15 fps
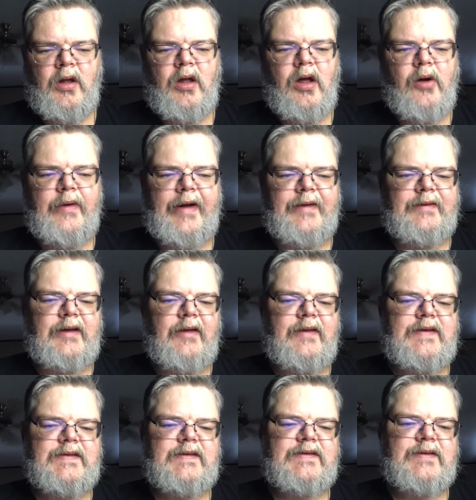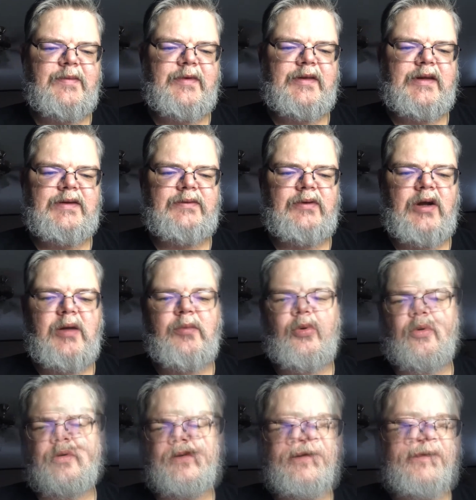Okay, now this is something that is very
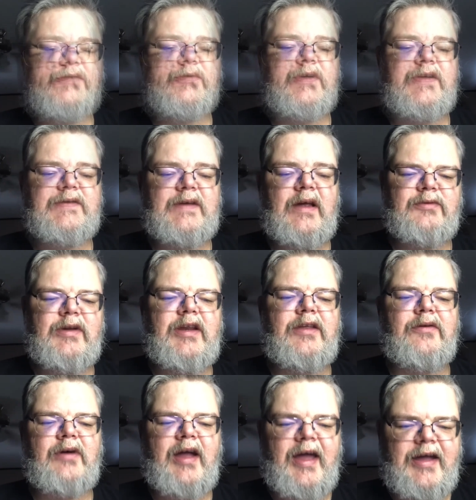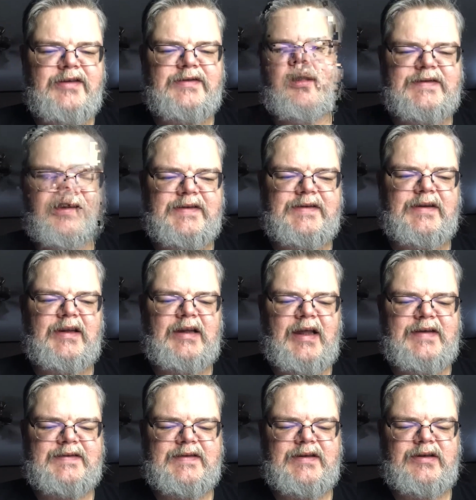important. This one is any other agencies in the
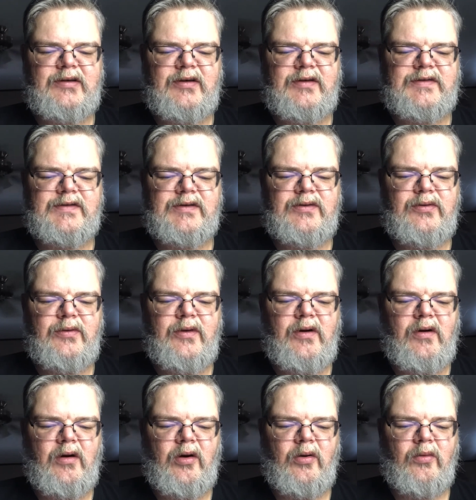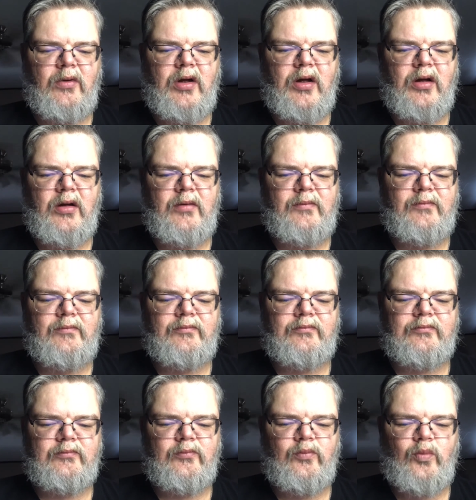last 10 years and who they are,
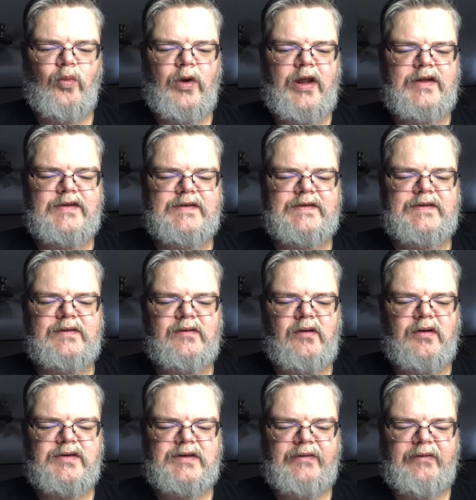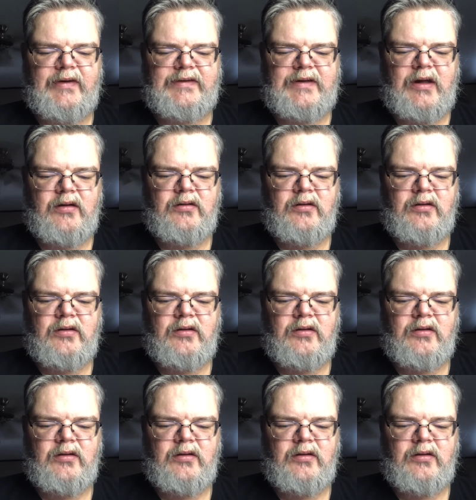what agencies they are, stuff like that.